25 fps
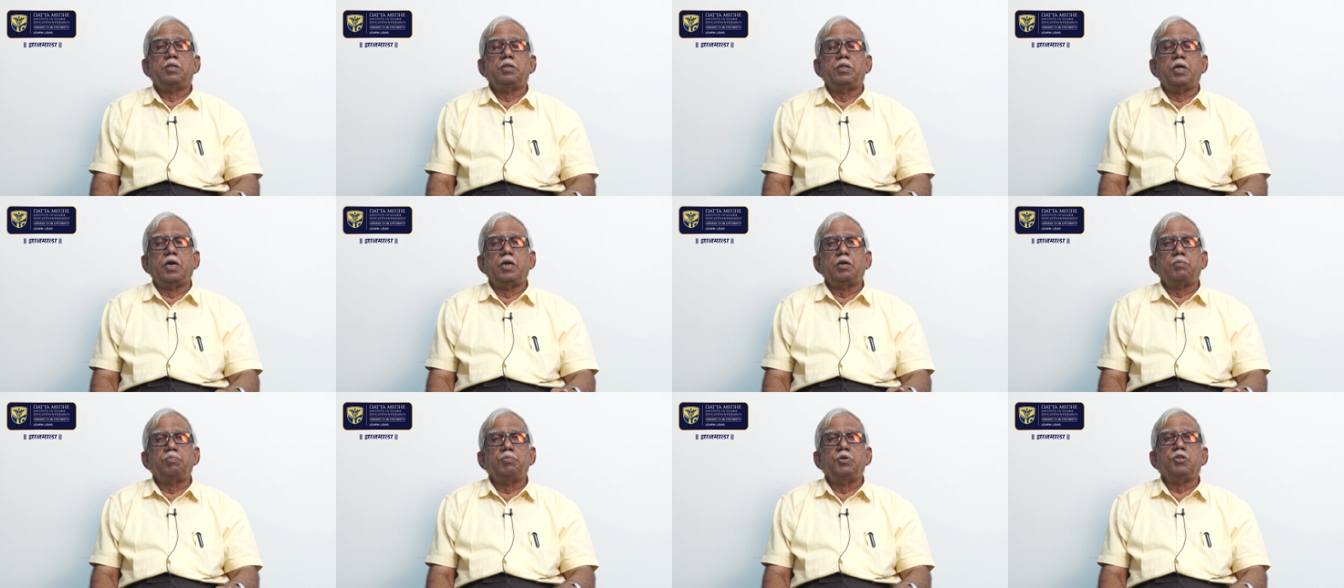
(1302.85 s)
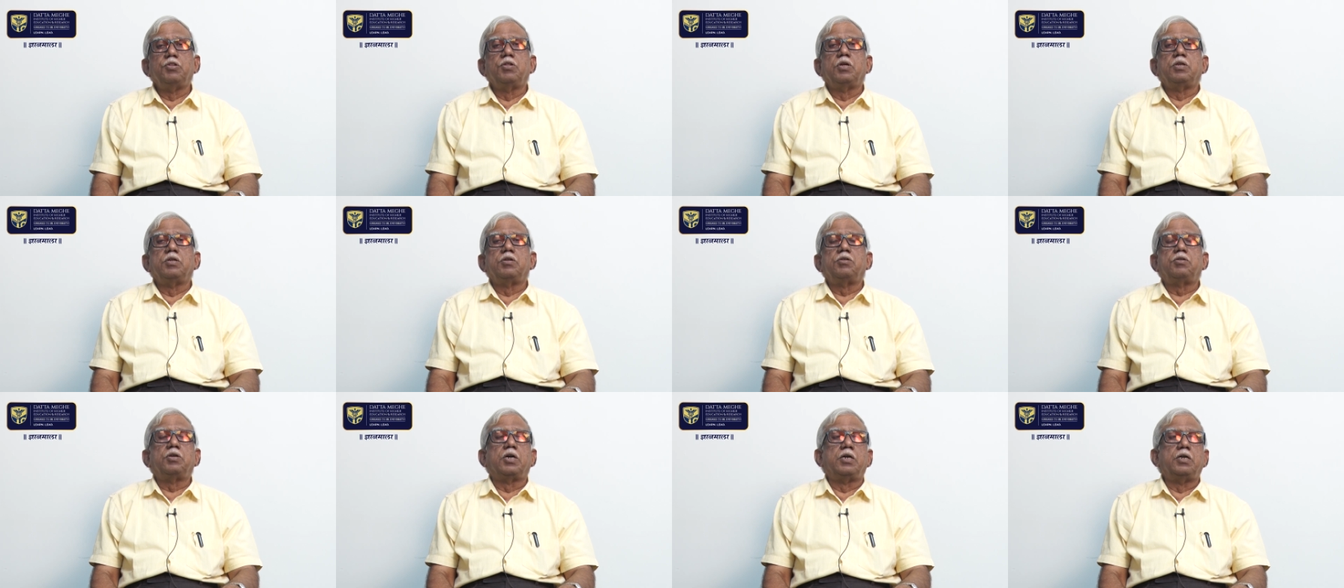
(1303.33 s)
that means
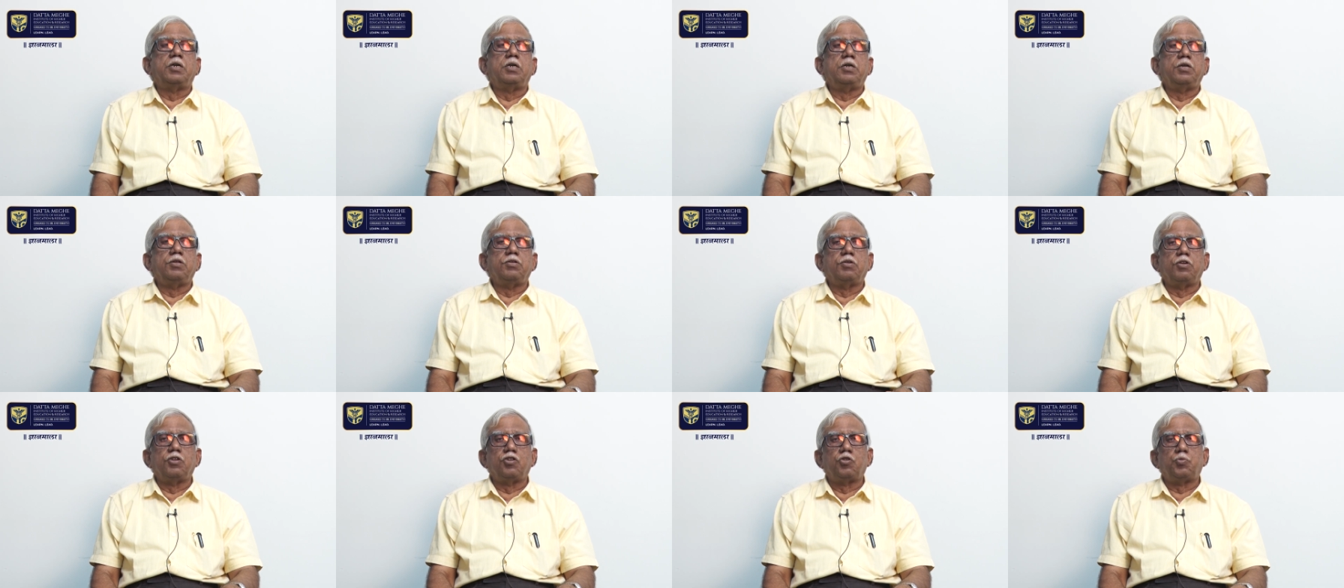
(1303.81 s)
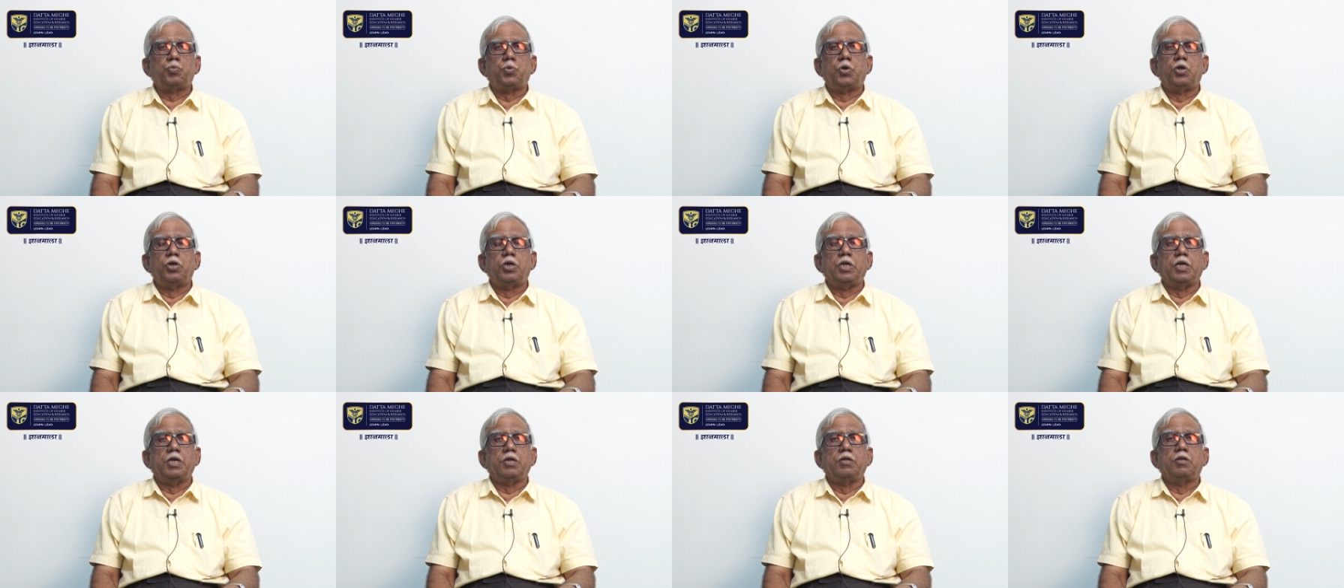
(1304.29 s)
that the child is
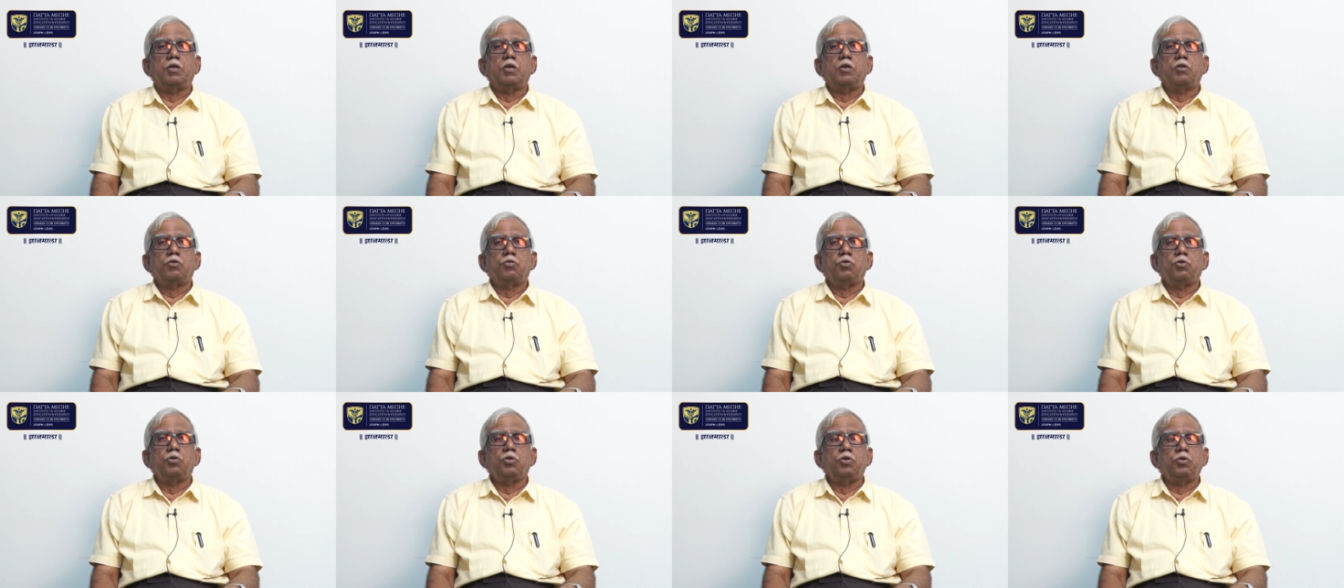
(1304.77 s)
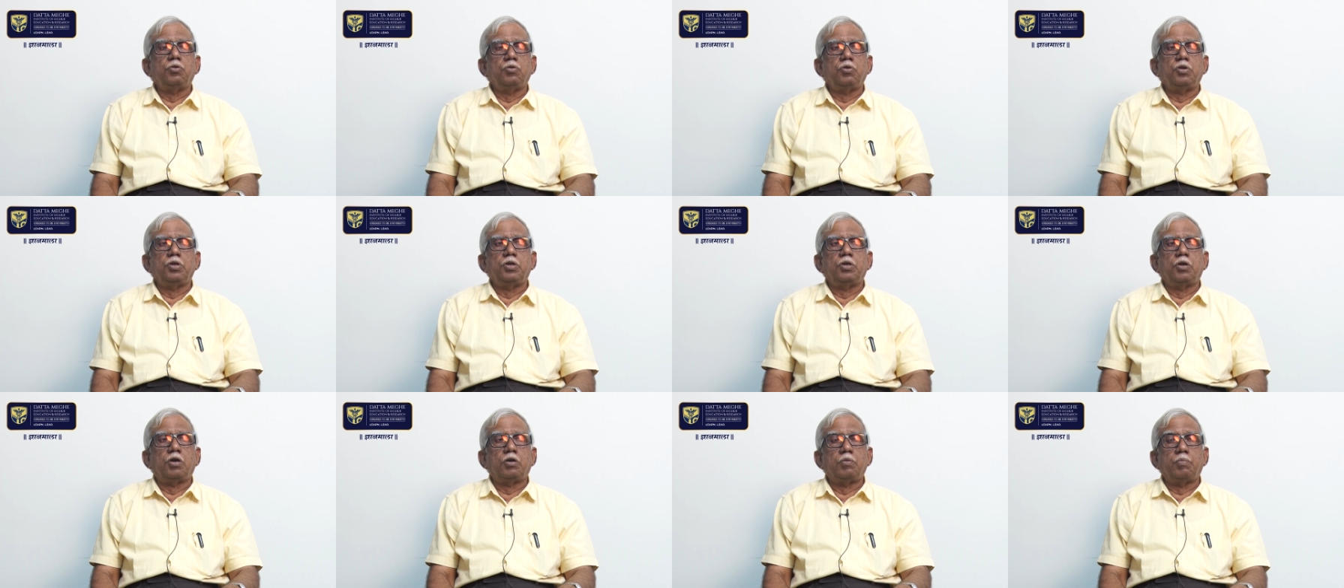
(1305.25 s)
responding, so you
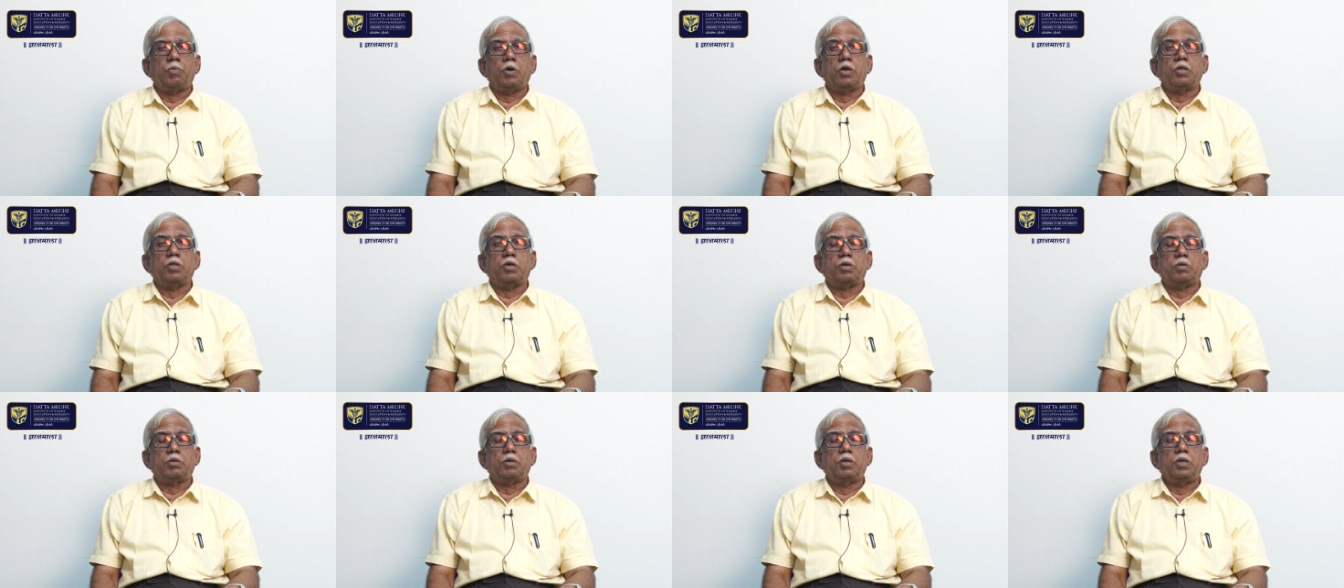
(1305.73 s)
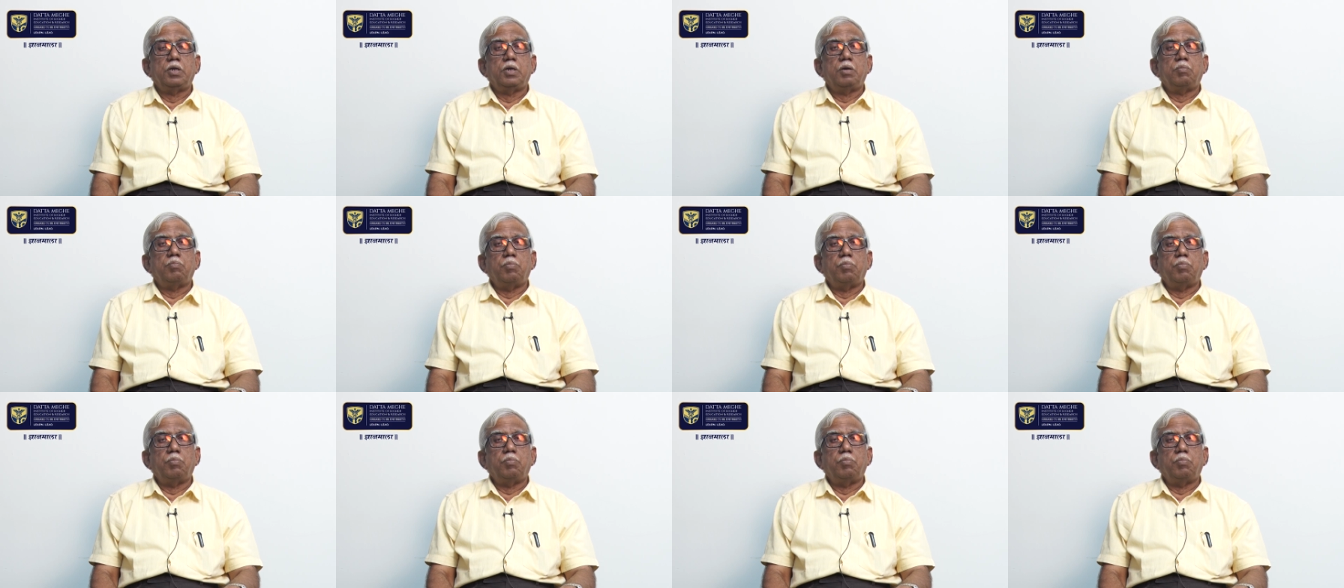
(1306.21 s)
need not bother.